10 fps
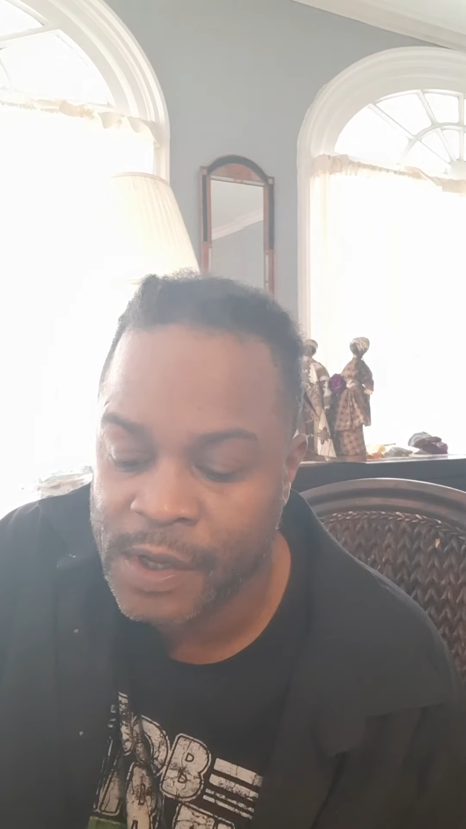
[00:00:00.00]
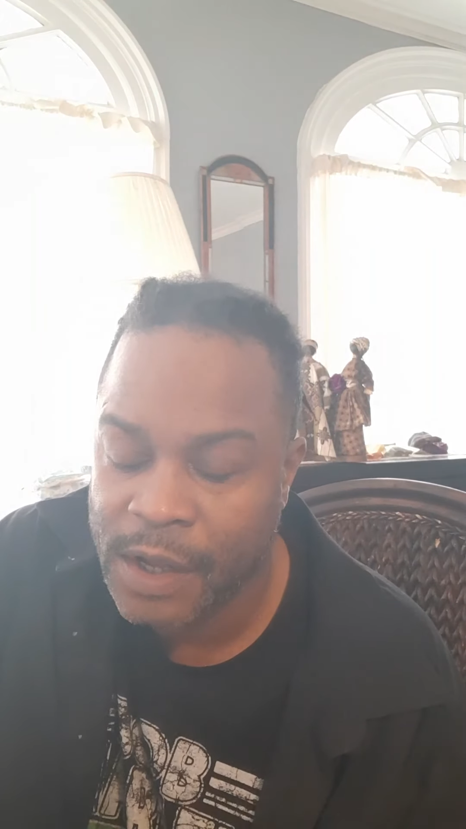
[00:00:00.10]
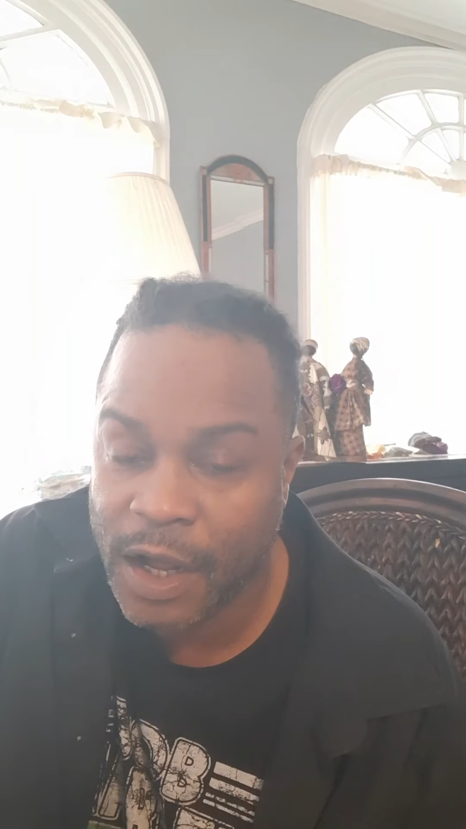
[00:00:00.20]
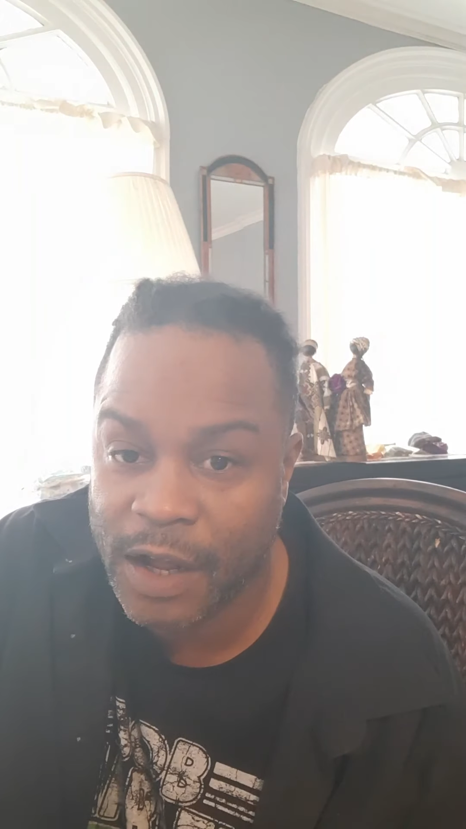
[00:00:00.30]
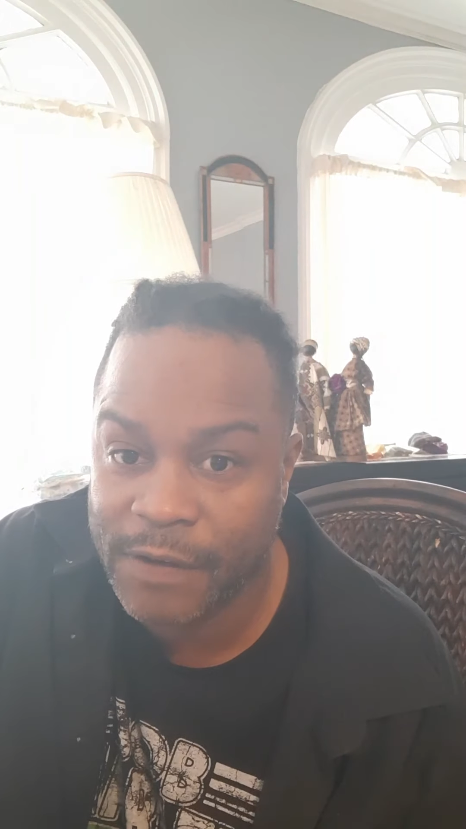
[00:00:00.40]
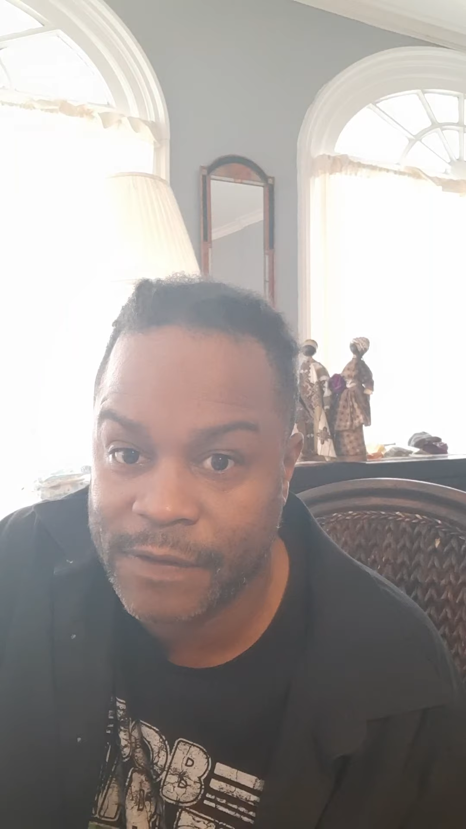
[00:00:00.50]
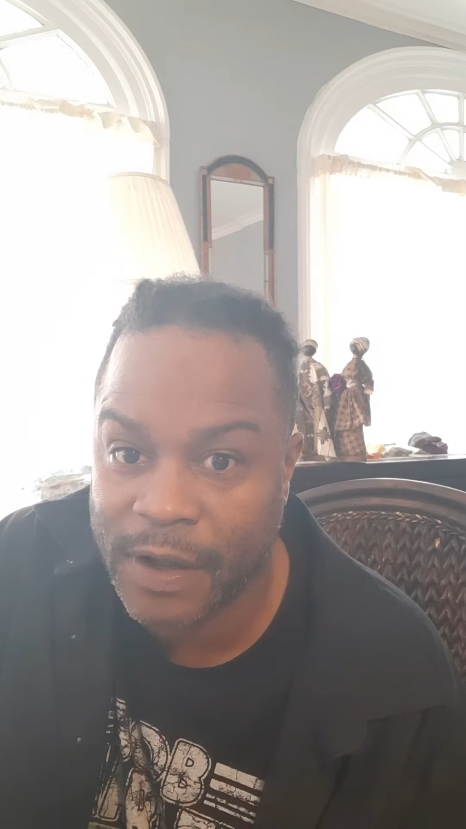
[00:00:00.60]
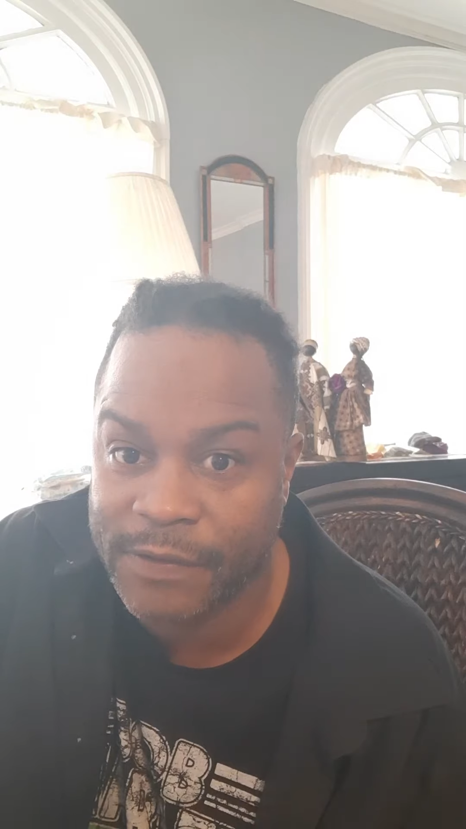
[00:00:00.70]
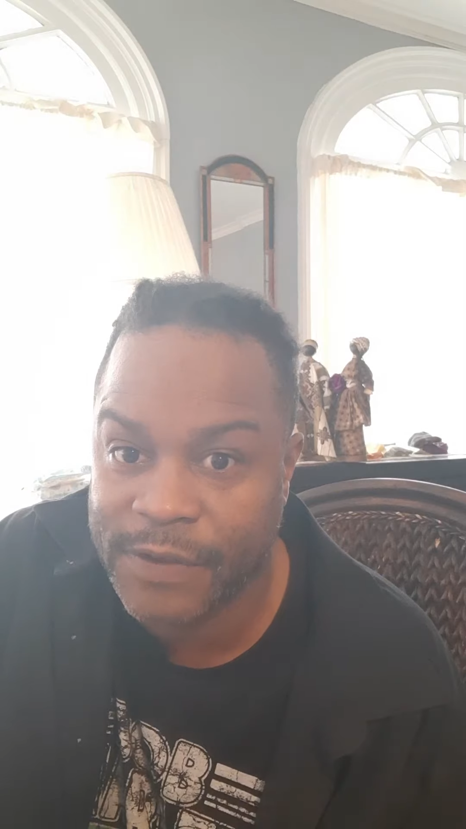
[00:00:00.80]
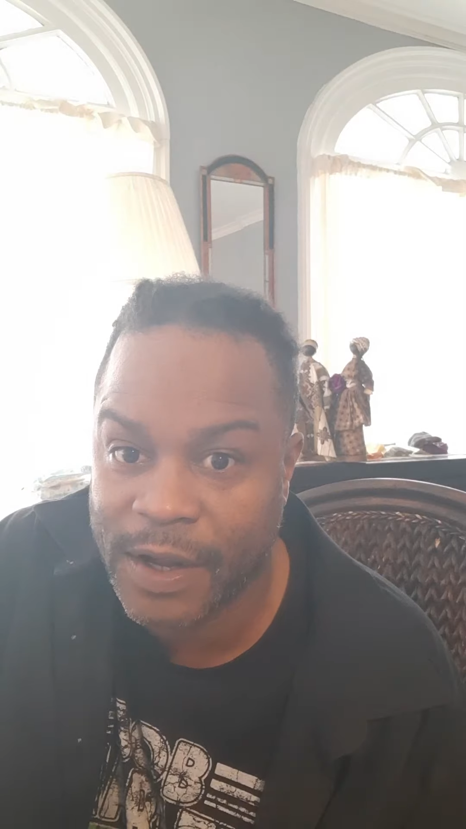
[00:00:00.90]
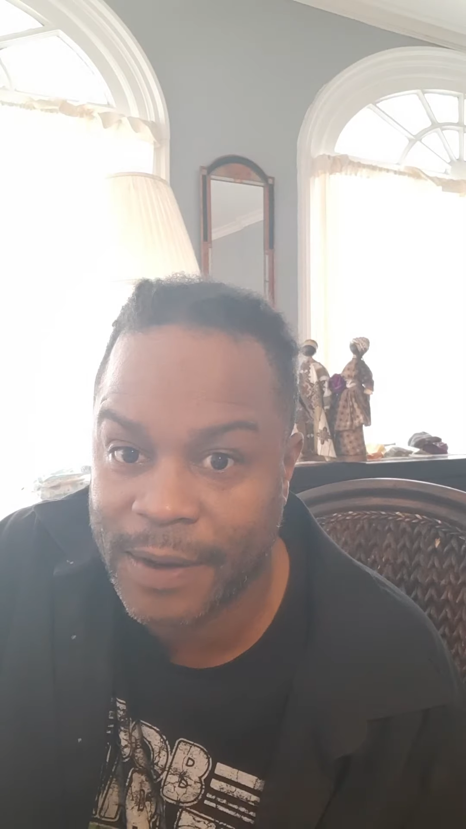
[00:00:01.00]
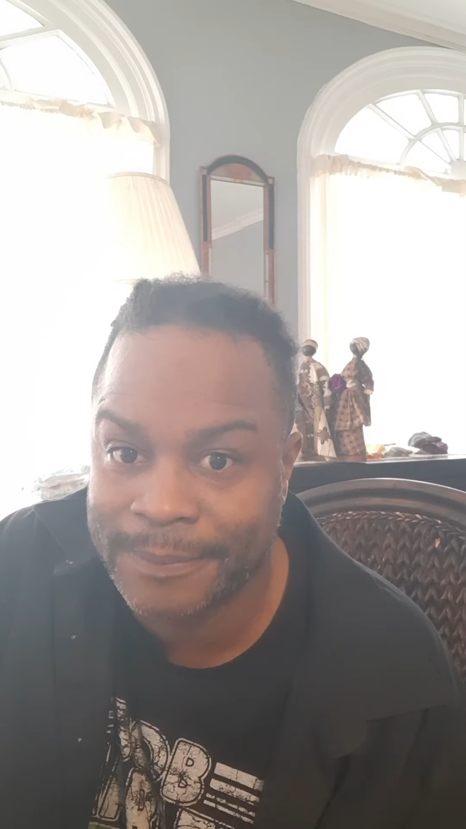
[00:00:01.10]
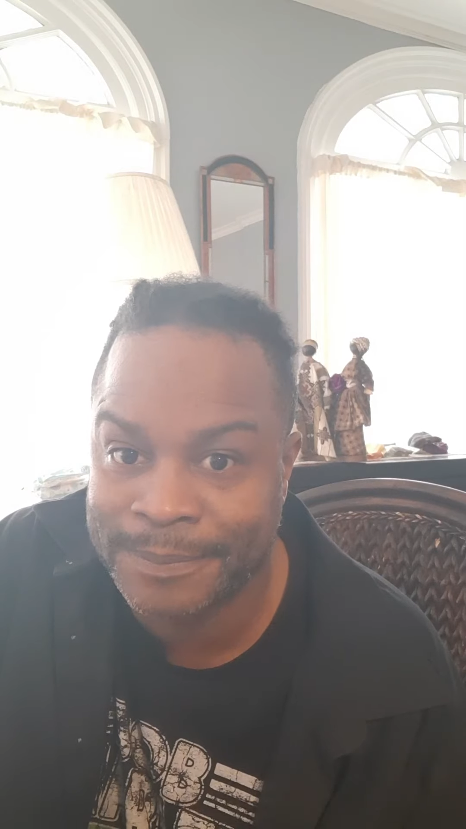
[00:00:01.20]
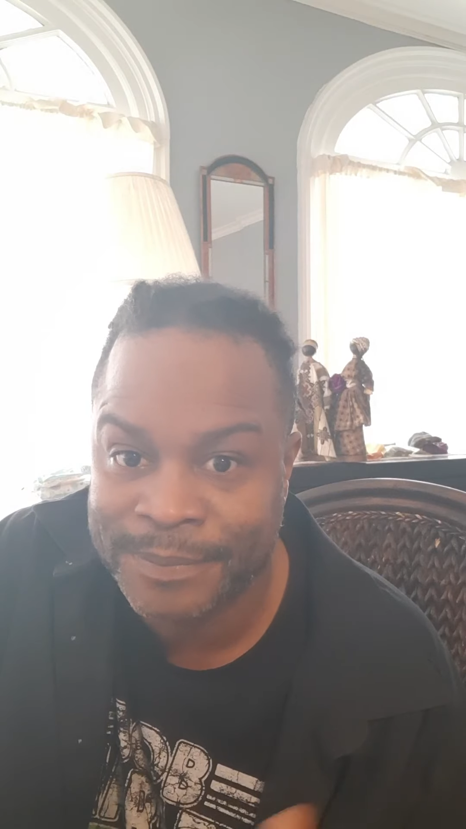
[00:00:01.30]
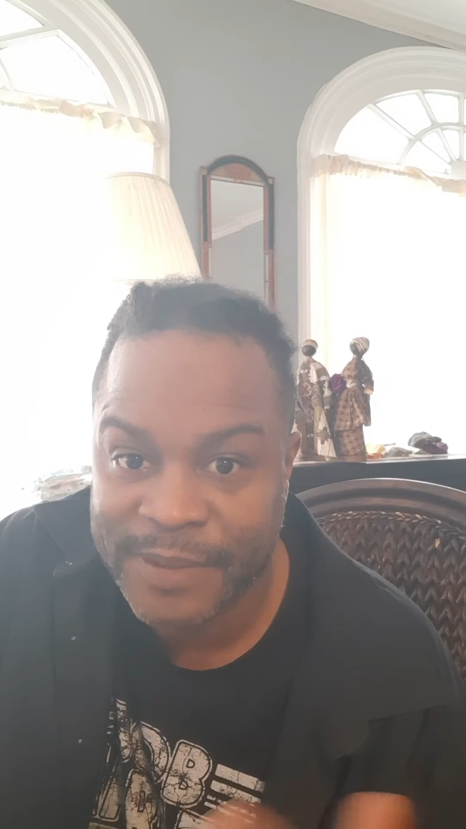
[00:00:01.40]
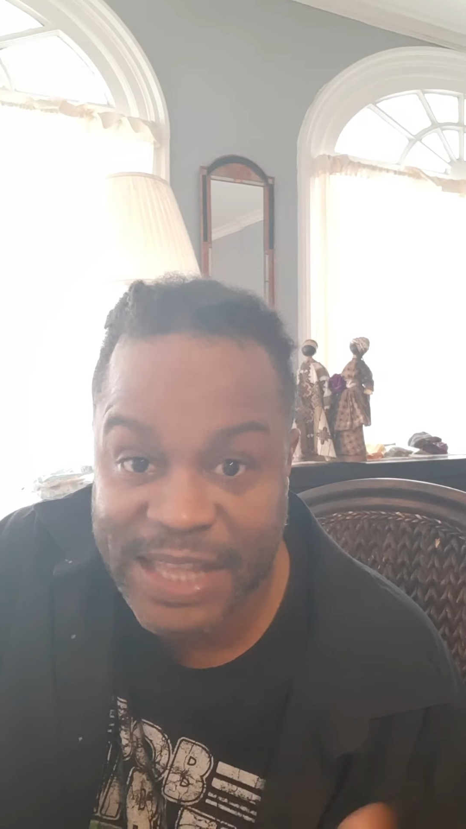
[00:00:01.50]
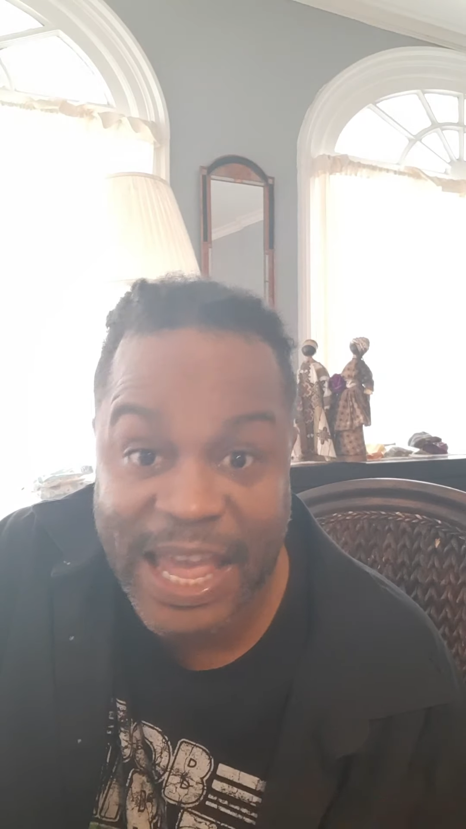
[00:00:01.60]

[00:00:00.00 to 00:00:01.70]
the